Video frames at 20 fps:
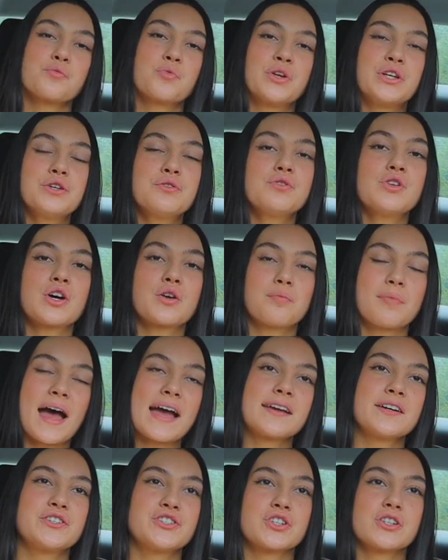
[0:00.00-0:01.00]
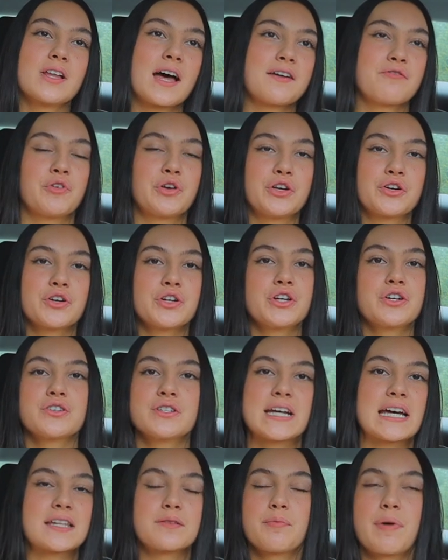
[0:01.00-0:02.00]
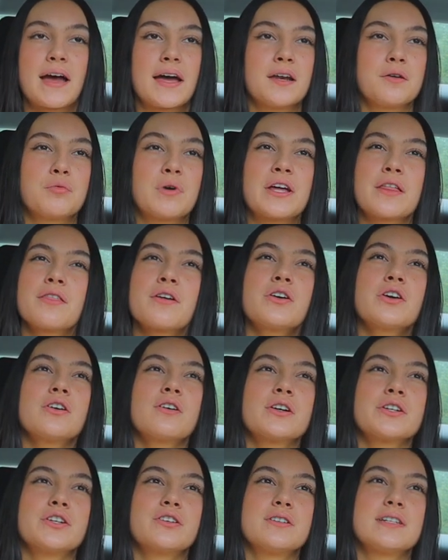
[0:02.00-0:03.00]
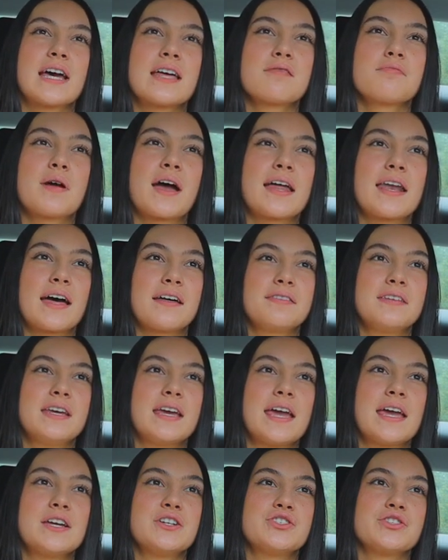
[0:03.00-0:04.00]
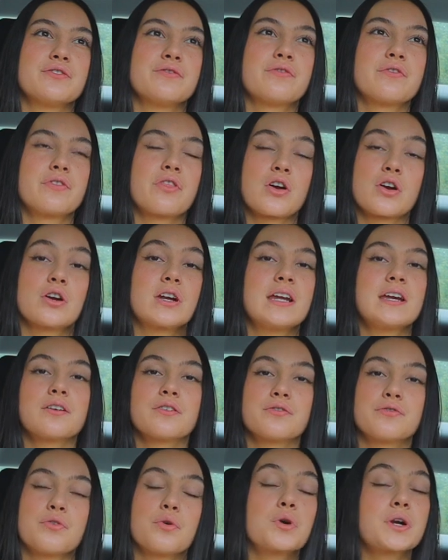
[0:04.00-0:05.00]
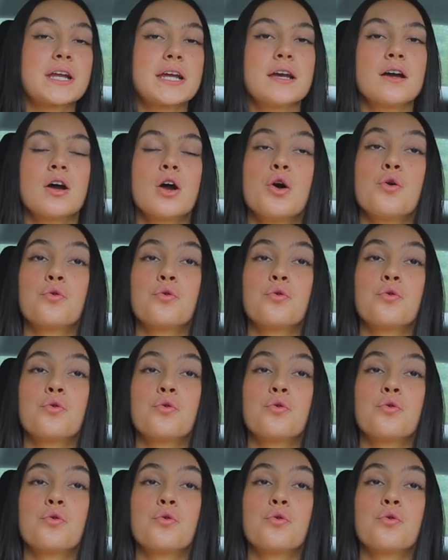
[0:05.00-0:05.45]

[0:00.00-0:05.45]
When you look back at your life, when you're on your deathbed, whether you're on your deathbed at the age of 30 or 40,